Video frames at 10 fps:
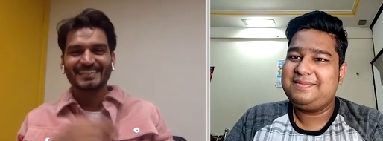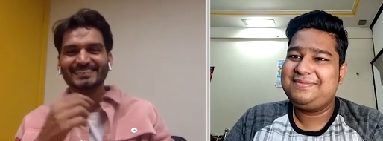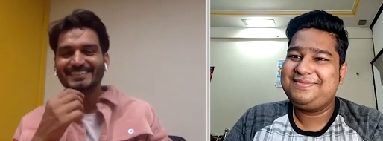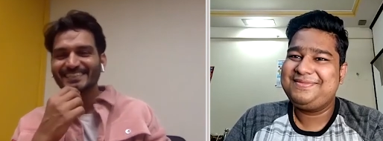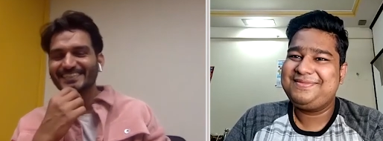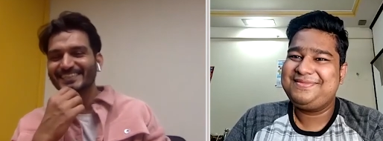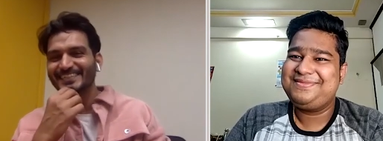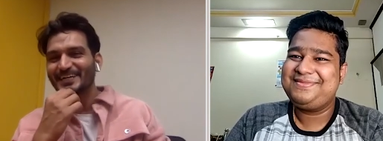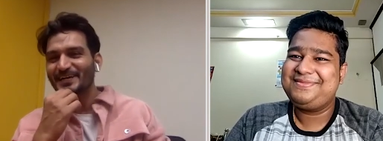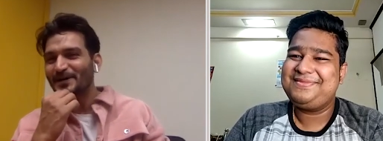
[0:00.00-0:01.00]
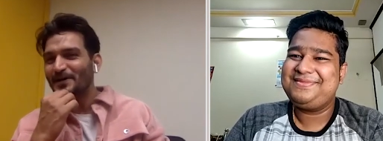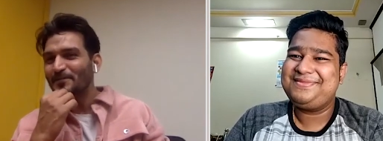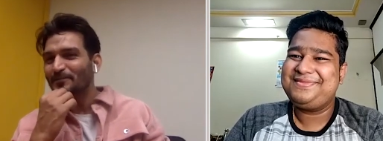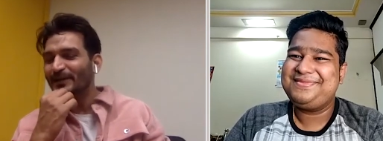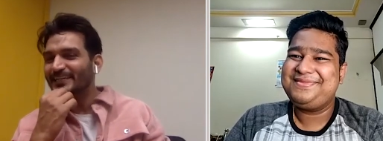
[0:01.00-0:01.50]
Speaker 1: So, uh,
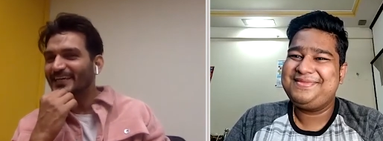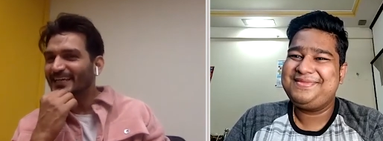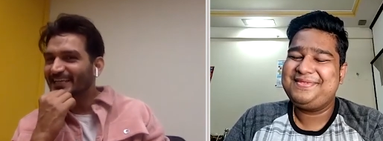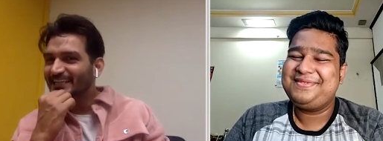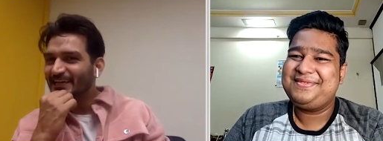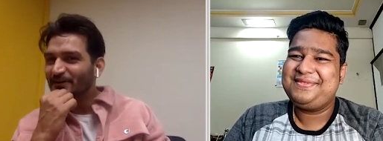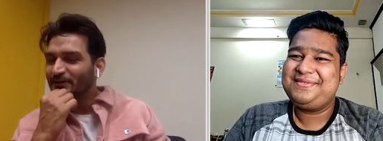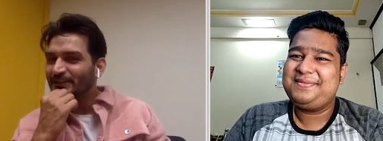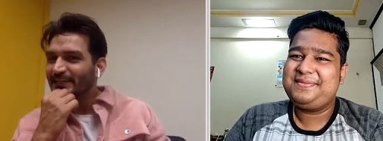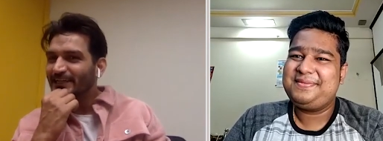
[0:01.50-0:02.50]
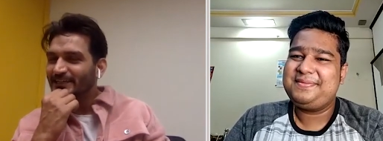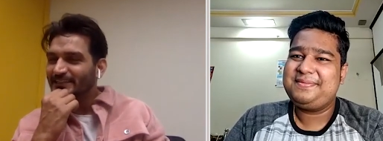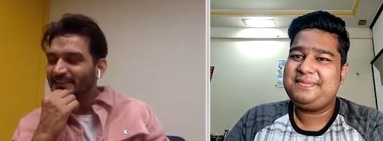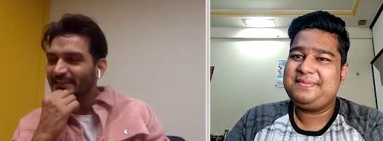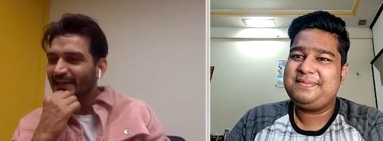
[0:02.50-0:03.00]
but on the
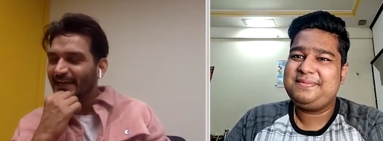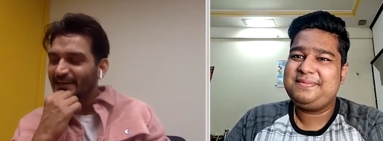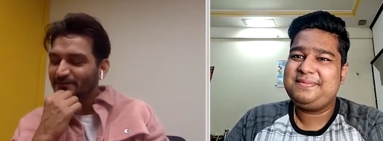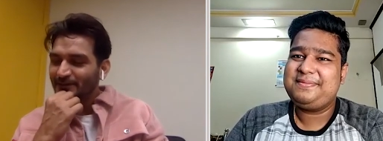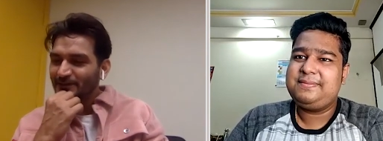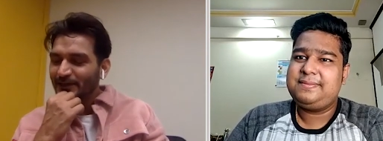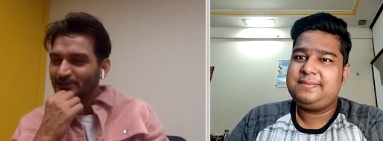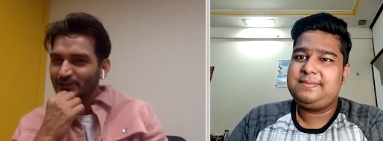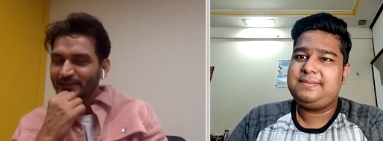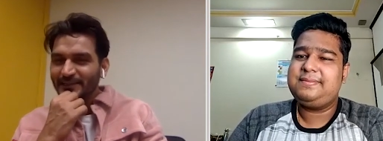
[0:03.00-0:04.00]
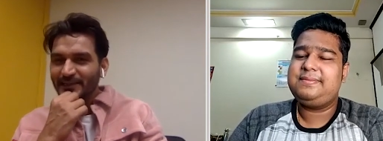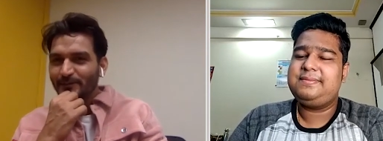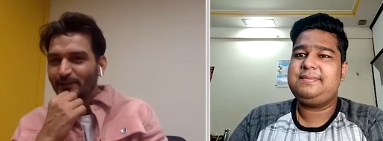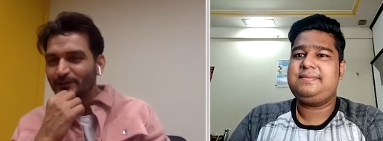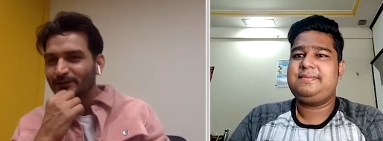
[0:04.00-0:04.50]
other hand, when you actually think
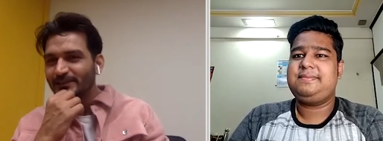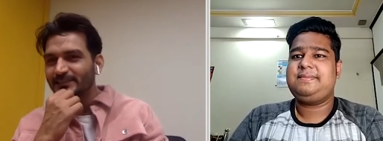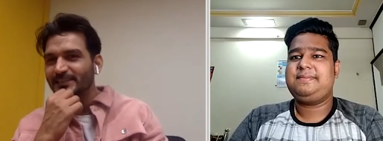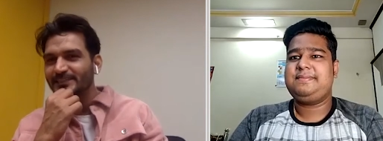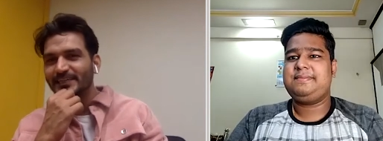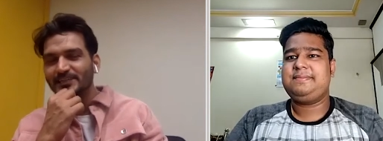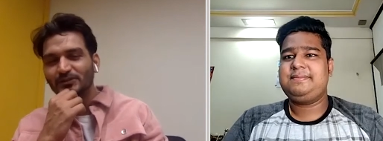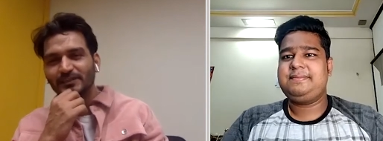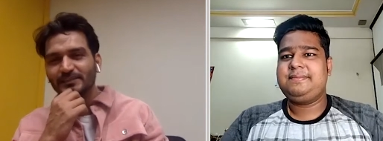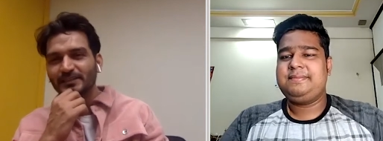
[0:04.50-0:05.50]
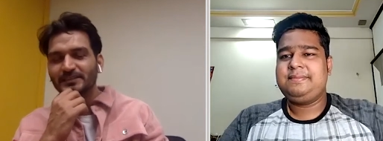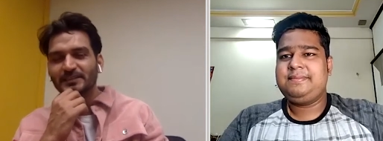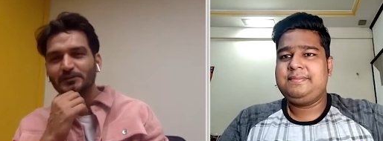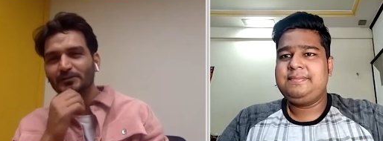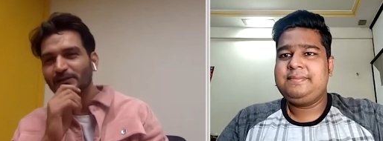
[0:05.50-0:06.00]
about it, there is actually nothing
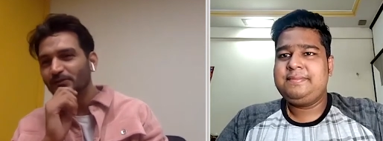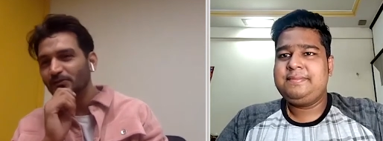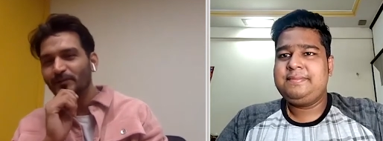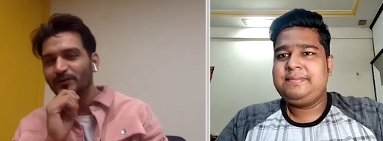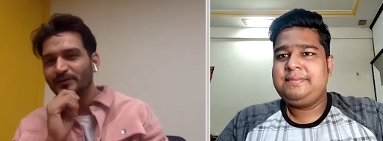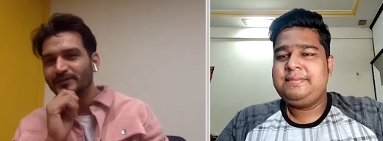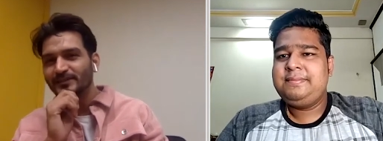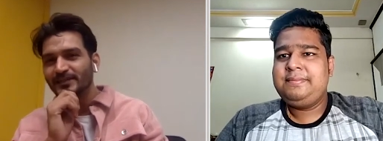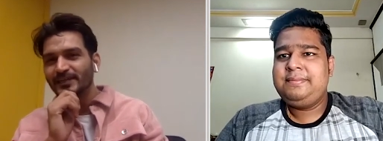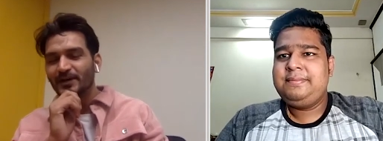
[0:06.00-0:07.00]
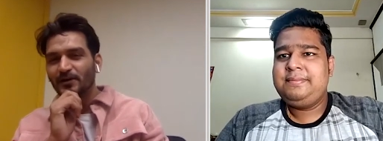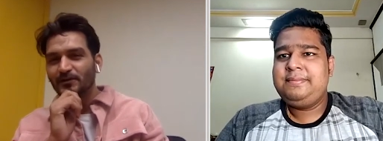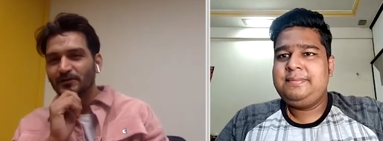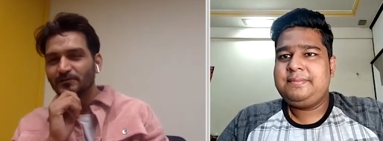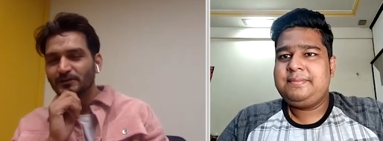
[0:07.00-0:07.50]
you can do about it
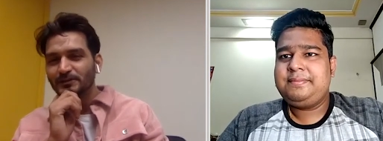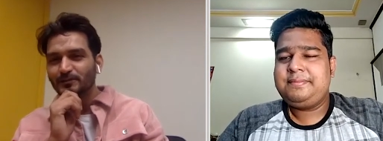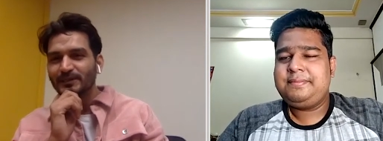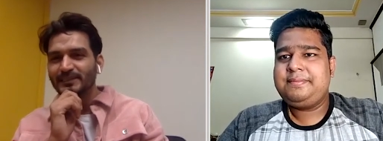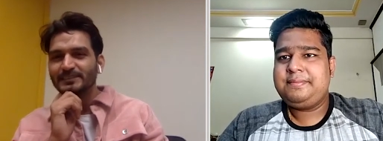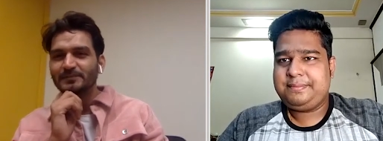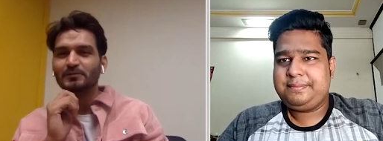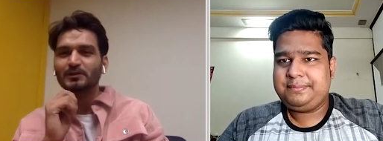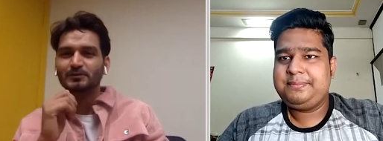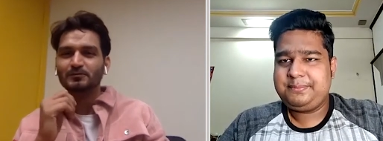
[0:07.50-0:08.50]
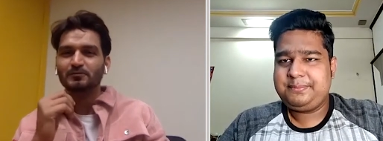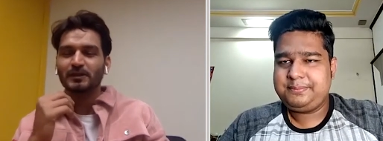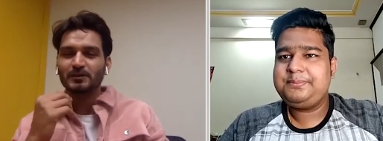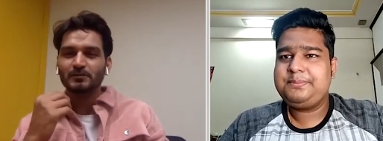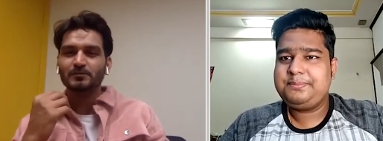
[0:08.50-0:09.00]
on the first place, because
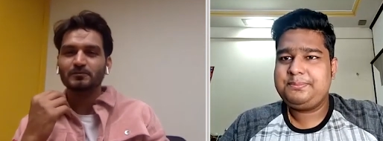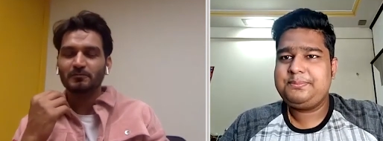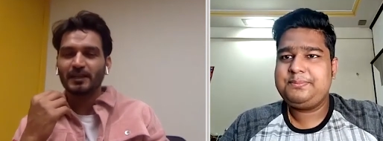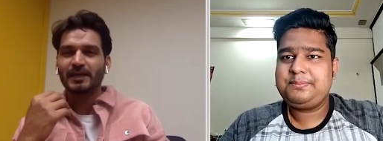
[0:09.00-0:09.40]
when you when I